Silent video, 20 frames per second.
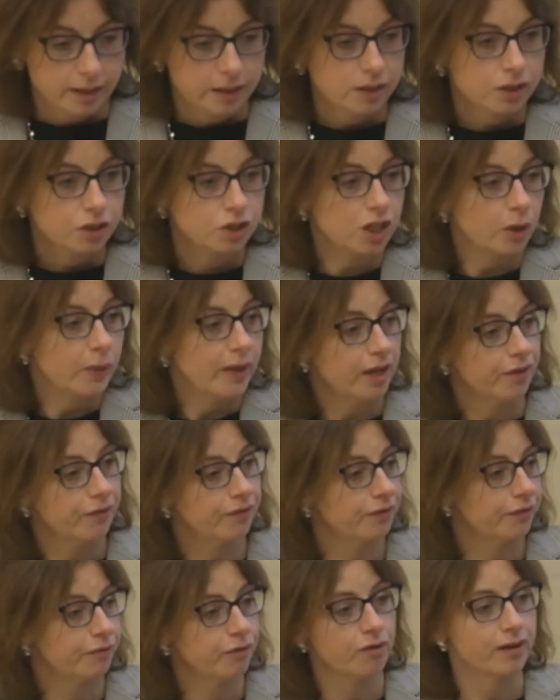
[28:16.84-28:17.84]
So if,
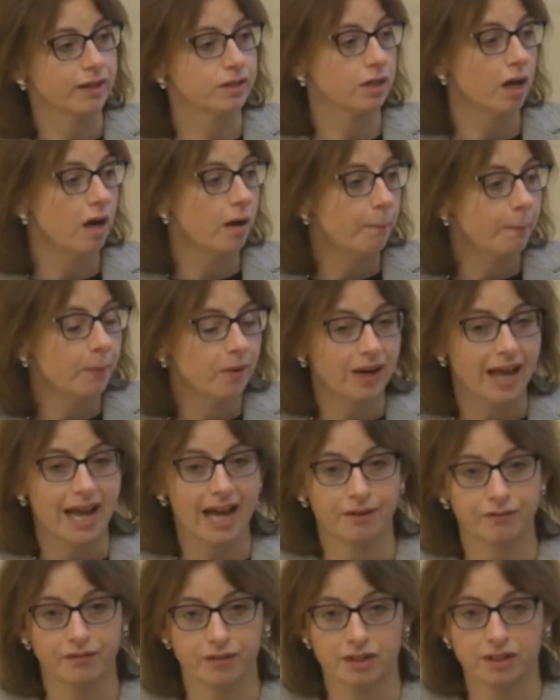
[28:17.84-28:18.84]
for example,
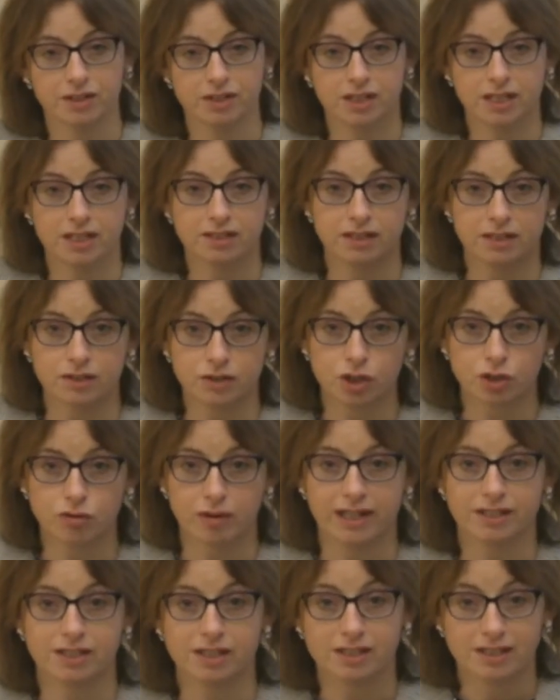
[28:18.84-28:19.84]
advocacy is
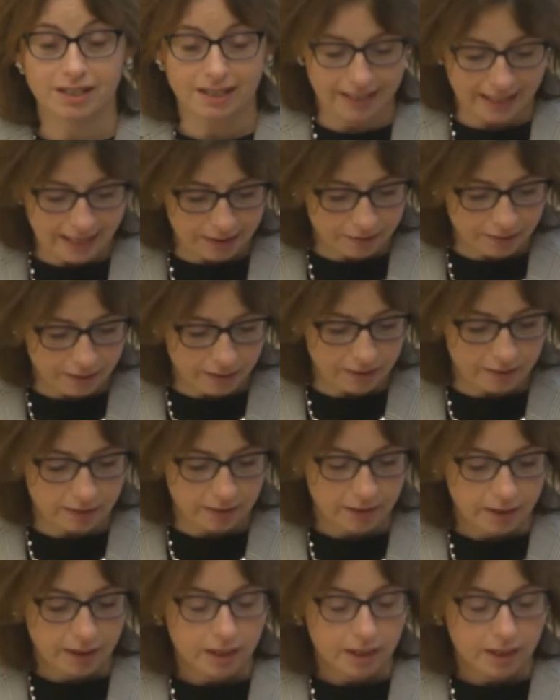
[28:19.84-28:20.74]
integrated together,